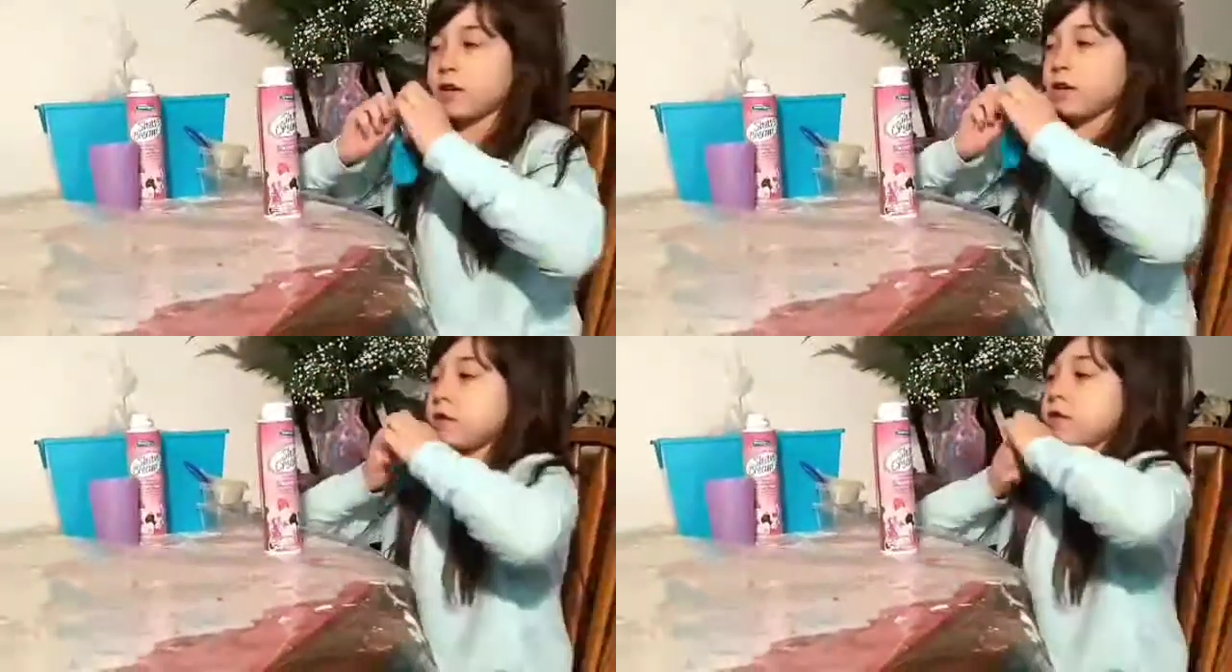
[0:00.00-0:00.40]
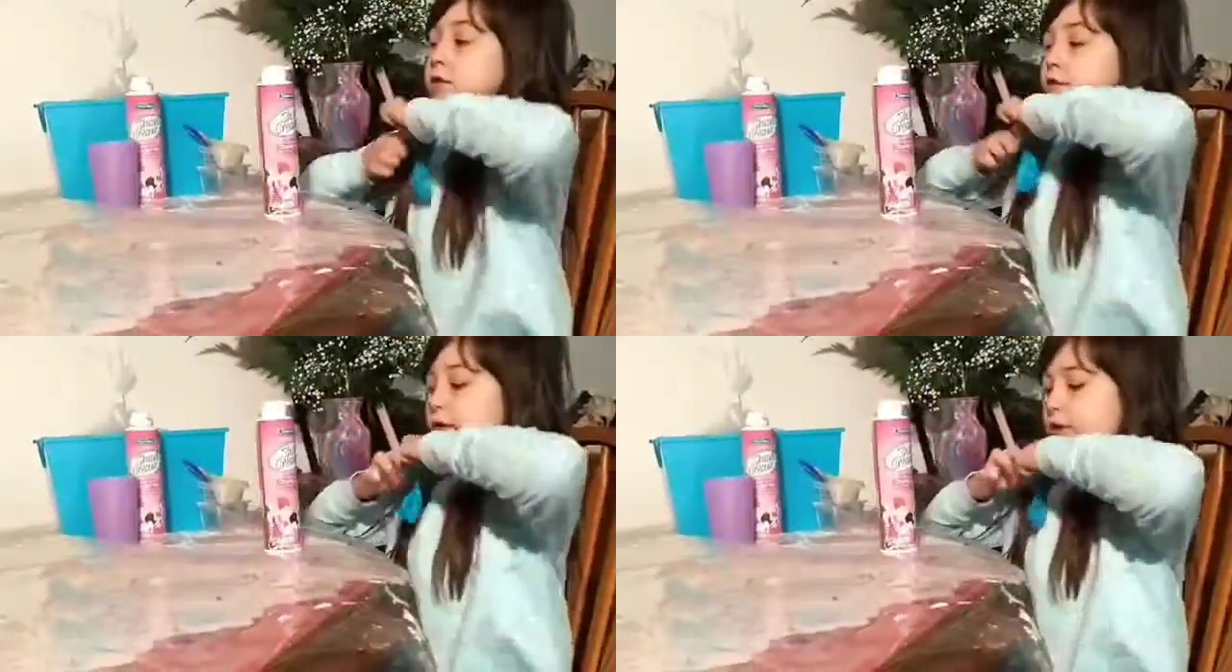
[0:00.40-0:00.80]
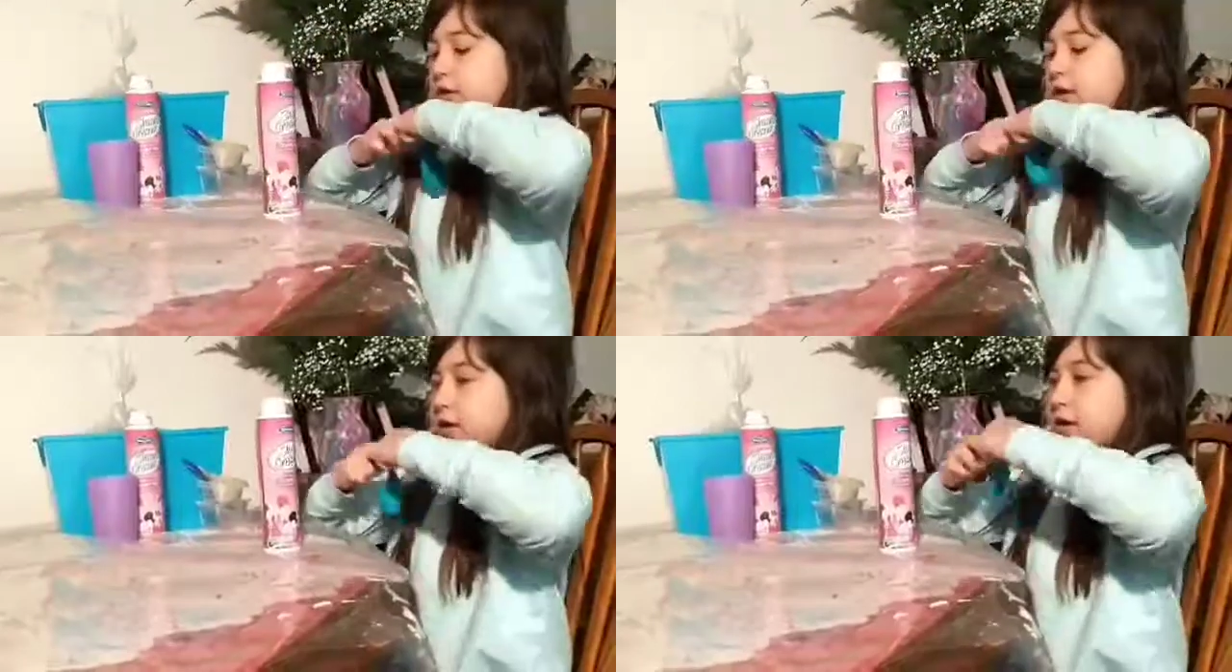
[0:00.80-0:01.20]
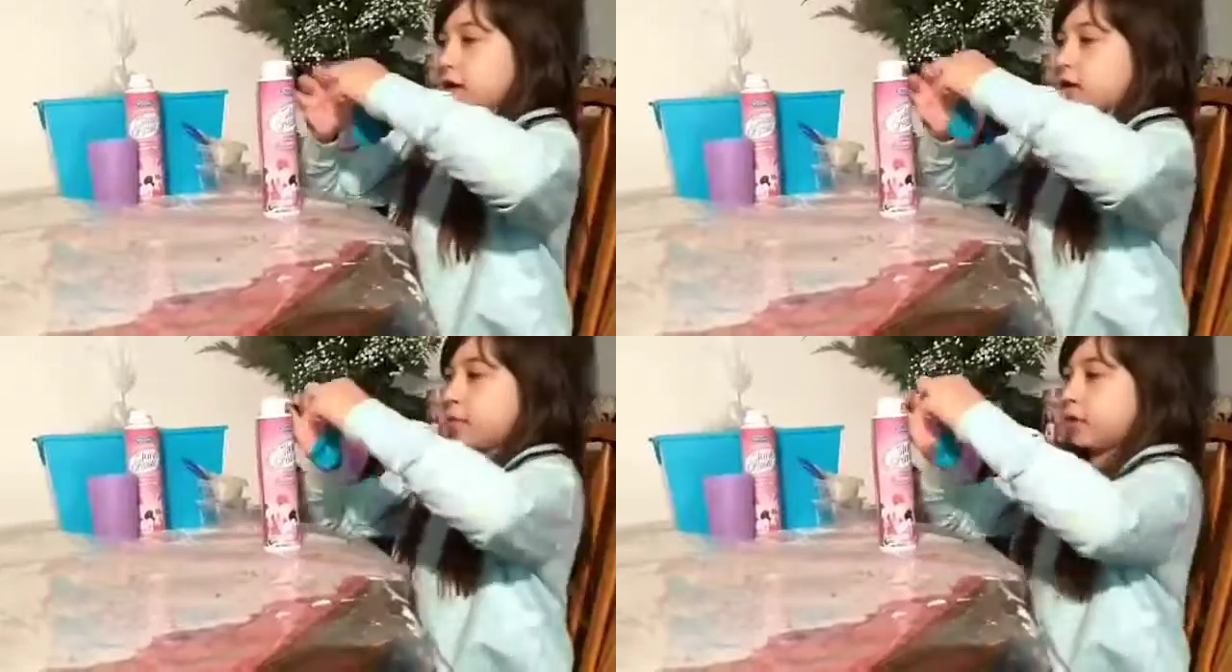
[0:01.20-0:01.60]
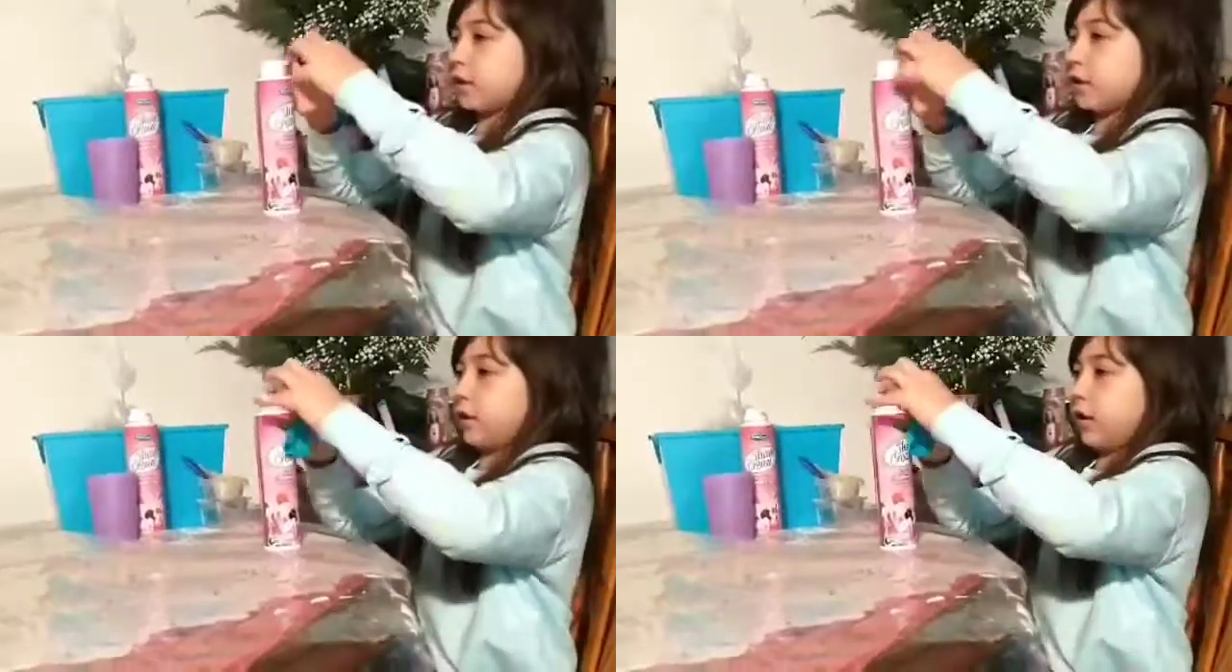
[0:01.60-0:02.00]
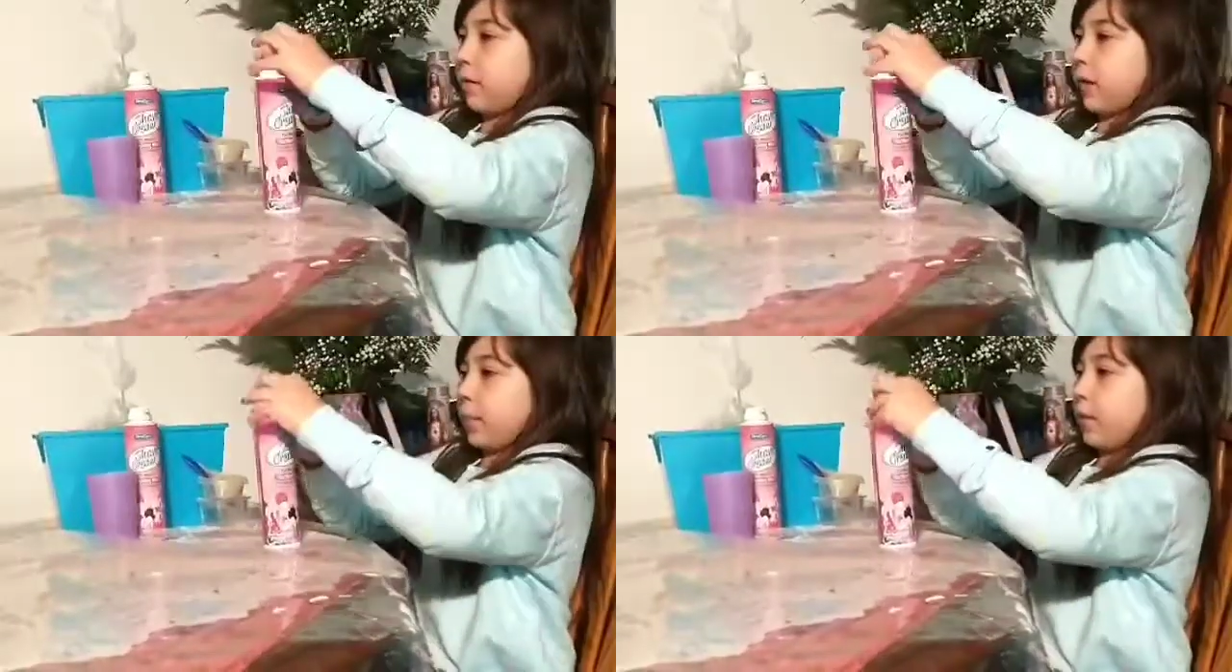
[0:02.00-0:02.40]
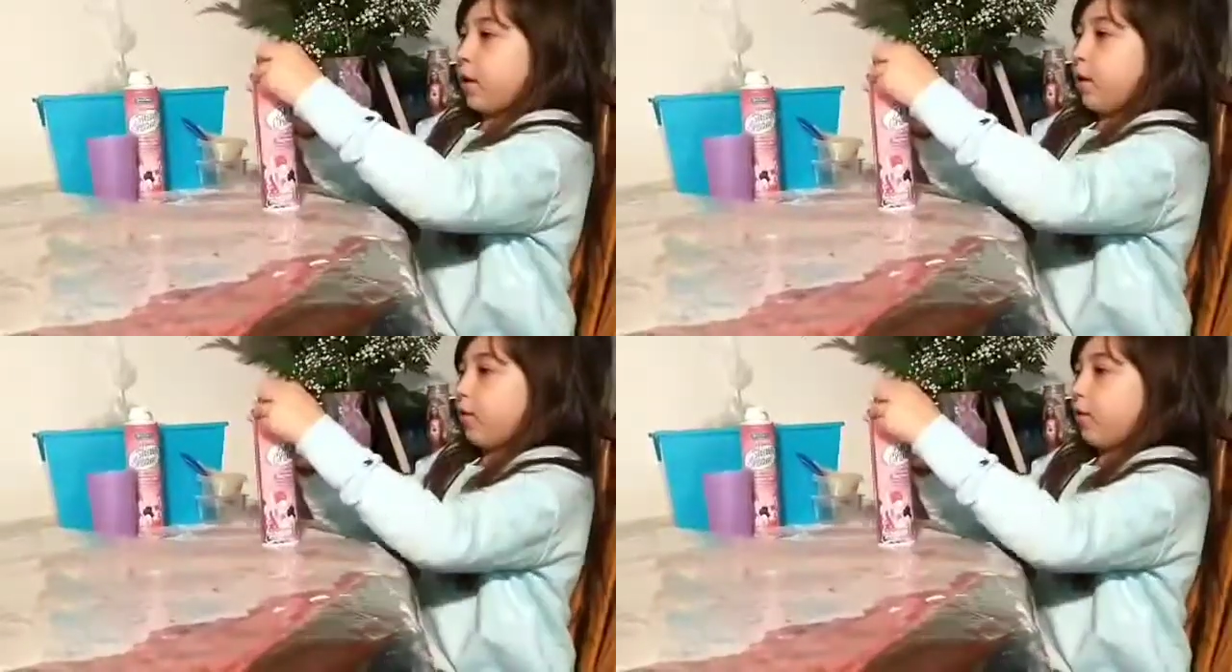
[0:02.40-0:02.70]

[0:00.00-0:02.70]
So first we're just going to get the balloon, and we're going to put it over